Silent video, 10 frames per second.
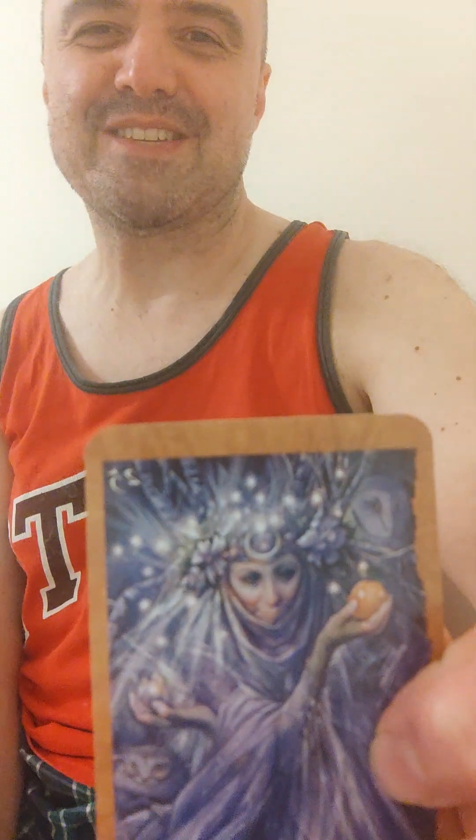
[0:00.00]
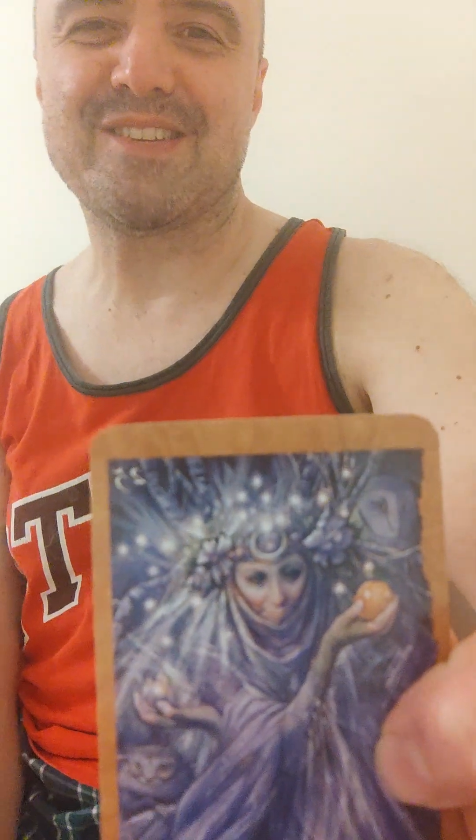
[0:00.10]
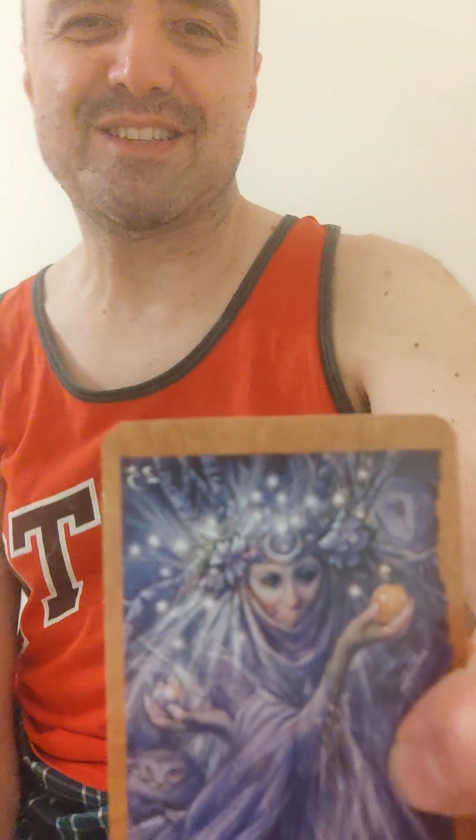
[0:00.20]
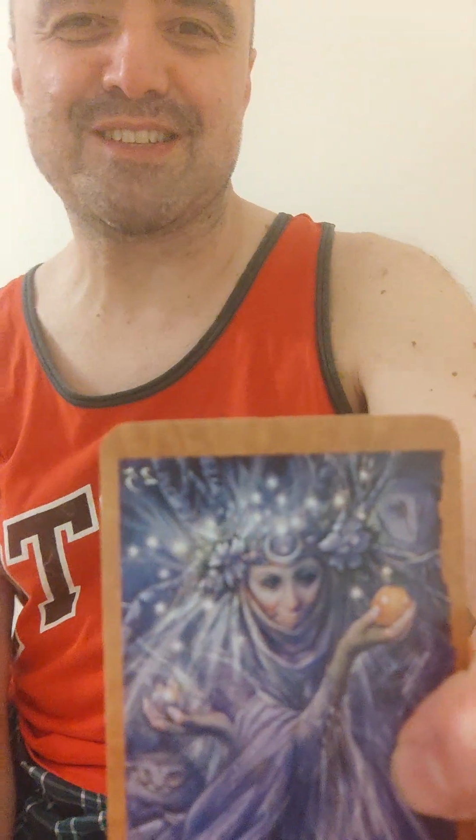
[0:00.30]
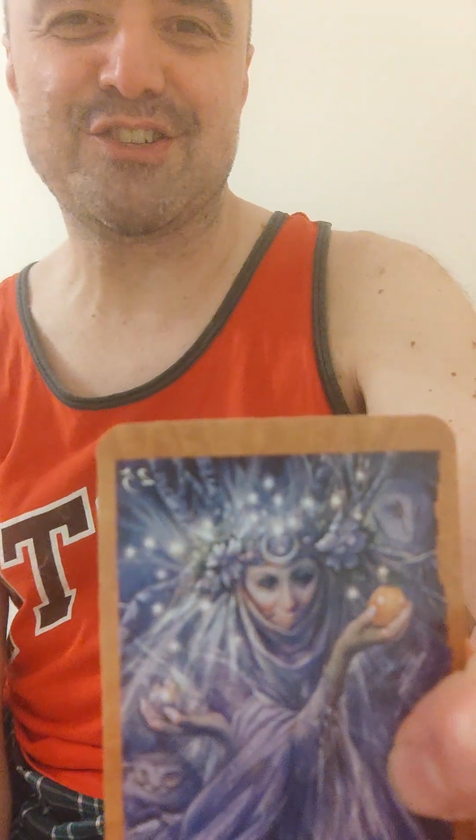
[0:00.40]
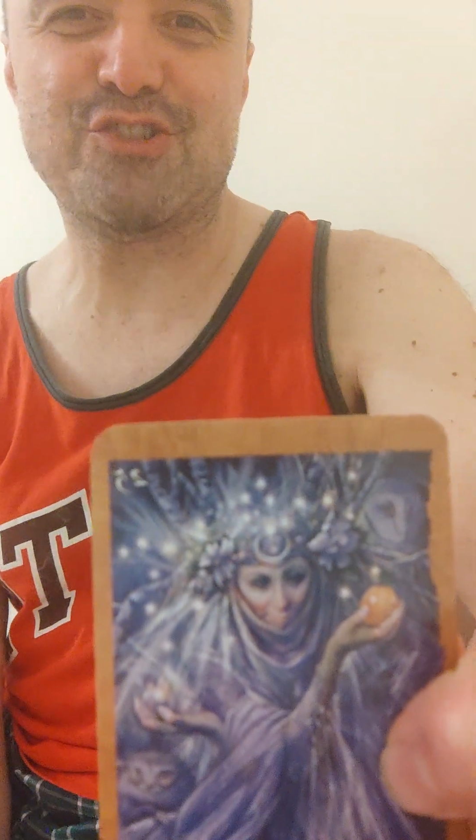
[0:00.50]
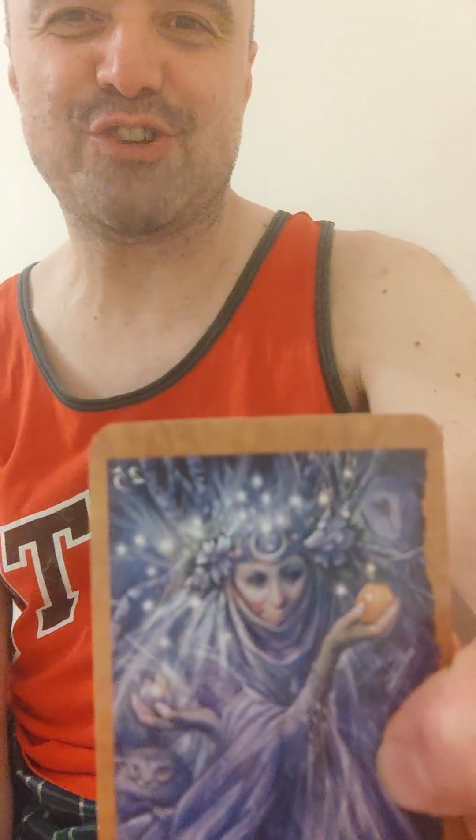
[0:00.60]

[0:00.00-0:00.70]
consultant.